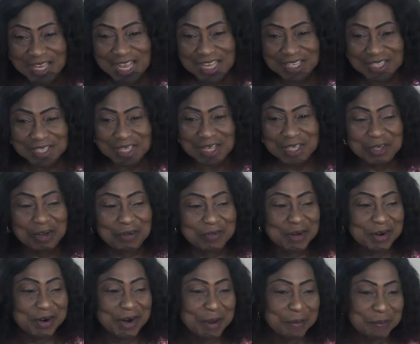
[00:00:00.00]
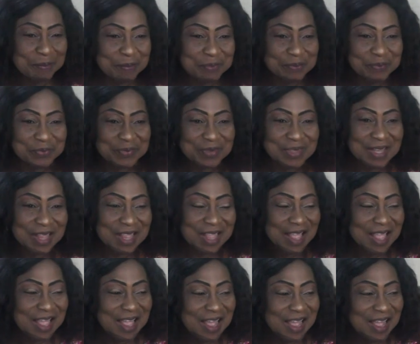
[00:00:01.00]
estate of the realm.
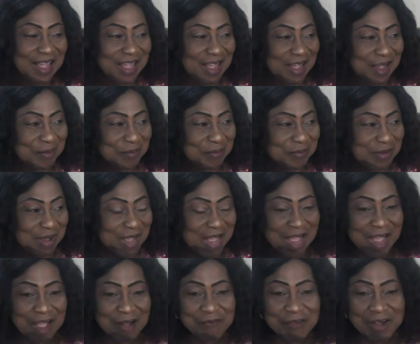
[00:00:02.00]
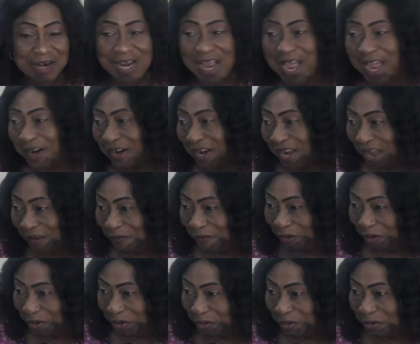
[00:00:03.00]
I have very high regard
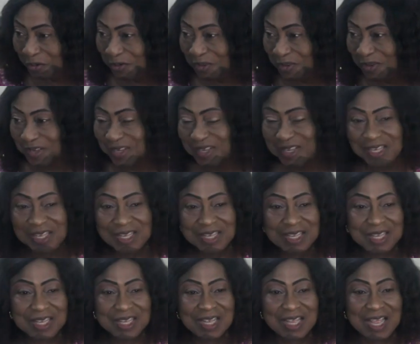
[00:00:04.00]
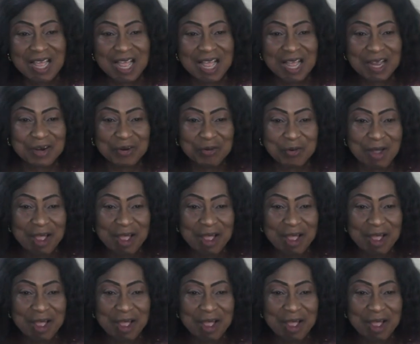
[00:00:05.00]
for you, and we